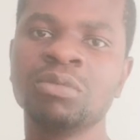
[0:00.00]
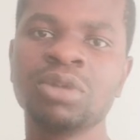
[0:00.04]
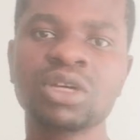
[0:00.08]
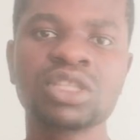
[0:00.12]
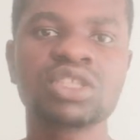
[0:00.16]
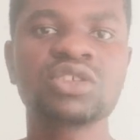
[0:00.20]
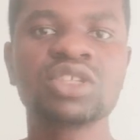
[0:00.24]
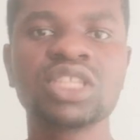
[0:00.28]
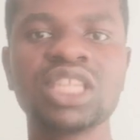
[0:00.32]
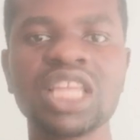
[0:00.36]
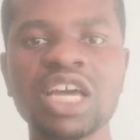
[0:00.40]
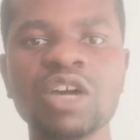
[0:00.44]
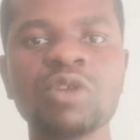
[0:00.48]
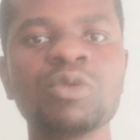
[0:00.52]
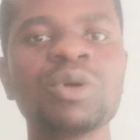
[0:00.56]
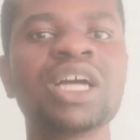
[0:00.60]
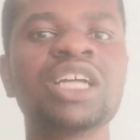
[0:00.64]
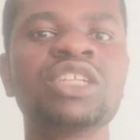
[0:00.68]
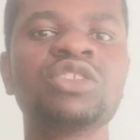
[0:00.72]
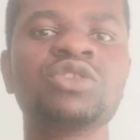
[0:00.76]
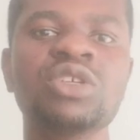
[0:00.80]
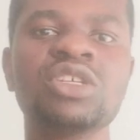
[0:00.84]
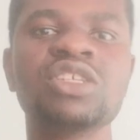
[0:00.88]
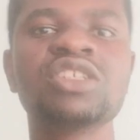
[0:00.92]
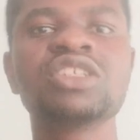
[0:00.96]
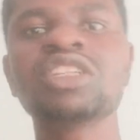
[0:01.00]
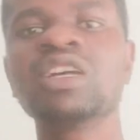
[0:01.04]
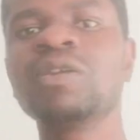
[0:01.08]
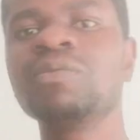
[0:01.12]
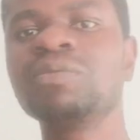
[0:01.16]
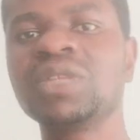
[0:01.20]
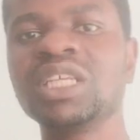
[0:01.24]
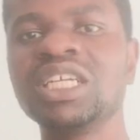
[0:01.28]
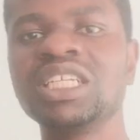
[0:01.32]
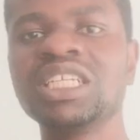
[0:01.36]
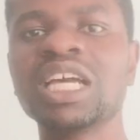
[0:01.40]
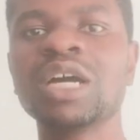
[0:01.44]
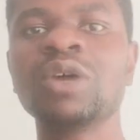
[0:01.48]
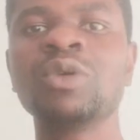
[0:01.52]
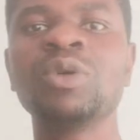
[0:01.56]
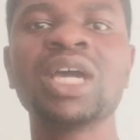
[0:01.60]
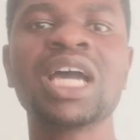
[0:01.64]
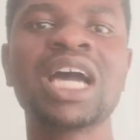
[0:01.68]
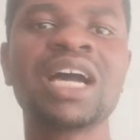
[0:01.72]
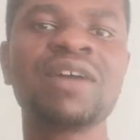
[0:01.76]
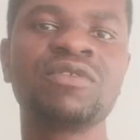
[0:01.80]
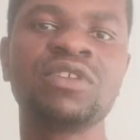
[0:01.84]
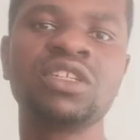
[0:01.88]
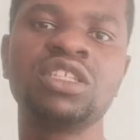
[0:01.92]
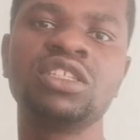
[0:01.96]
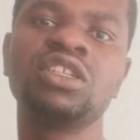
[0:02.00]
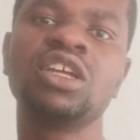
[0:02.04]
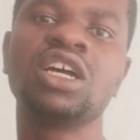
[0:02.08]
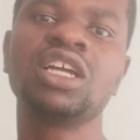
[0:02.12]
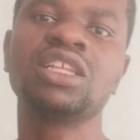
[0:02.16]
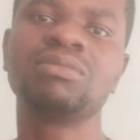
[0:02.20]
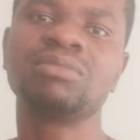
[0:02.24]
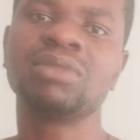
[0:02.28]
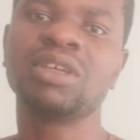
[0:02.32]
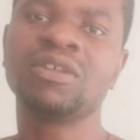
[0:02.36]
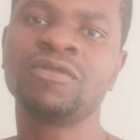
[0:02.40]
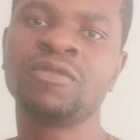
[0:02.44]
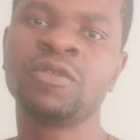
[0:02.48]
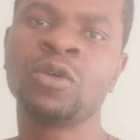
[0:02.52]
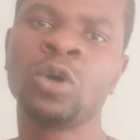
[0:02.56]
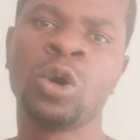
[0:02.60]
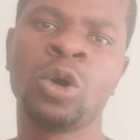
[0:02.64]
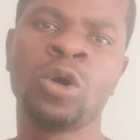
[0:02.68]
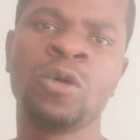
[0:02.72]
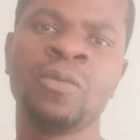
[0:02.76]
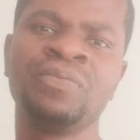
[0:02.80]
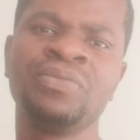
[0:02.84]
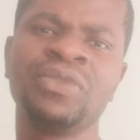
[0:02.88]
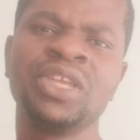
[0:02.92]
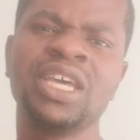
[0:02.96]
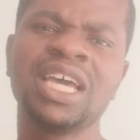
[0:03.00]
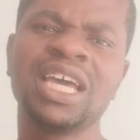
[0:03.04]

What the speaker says: But today we are doing something that we haven't done before,